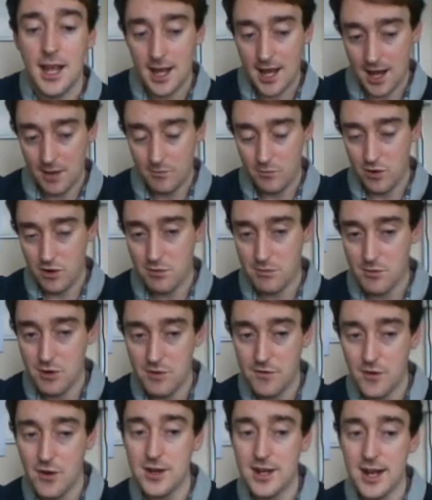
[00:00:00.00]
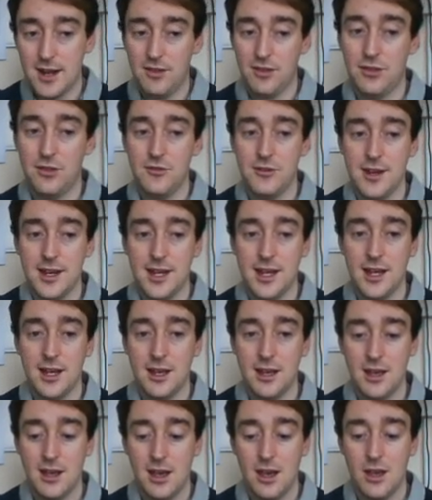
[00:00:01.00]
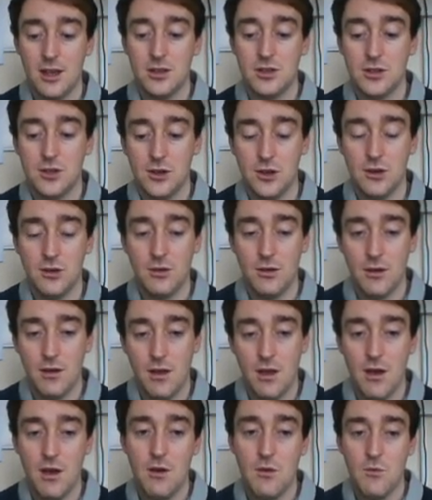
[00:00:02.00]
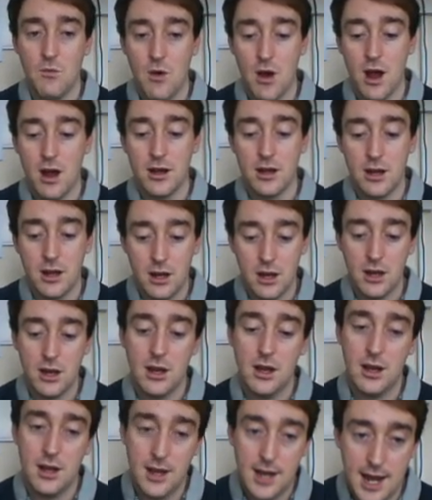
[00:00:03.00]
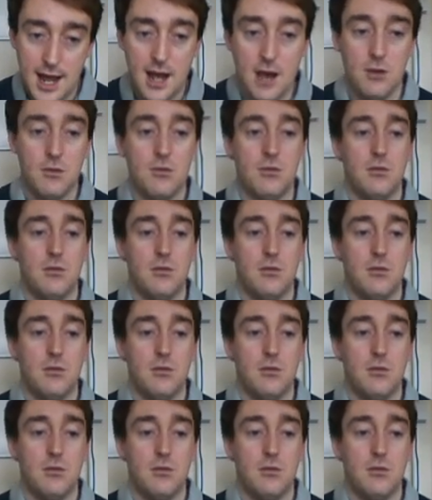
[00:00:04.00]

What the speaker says: And we will move on in 3, 2, 1, now.